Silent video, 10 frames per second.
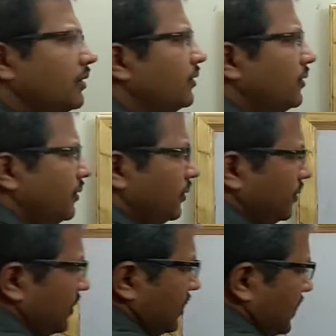
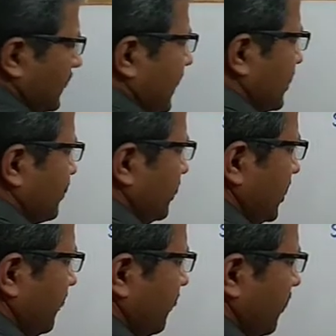so this
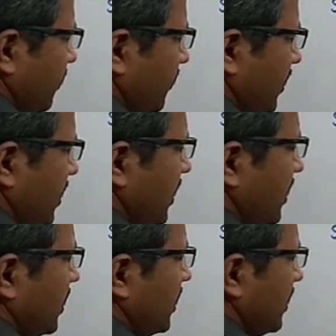actually form the
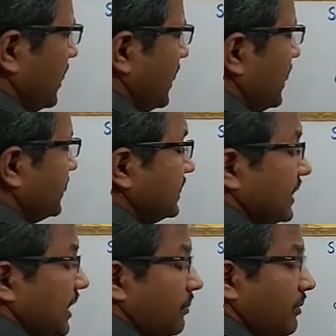
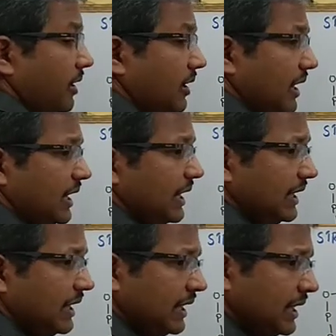niacinamide
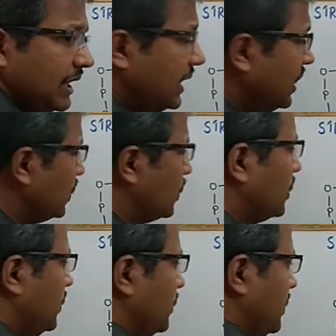adenine
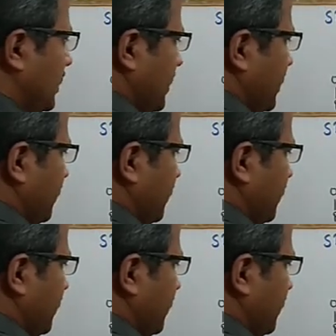dinucleotide.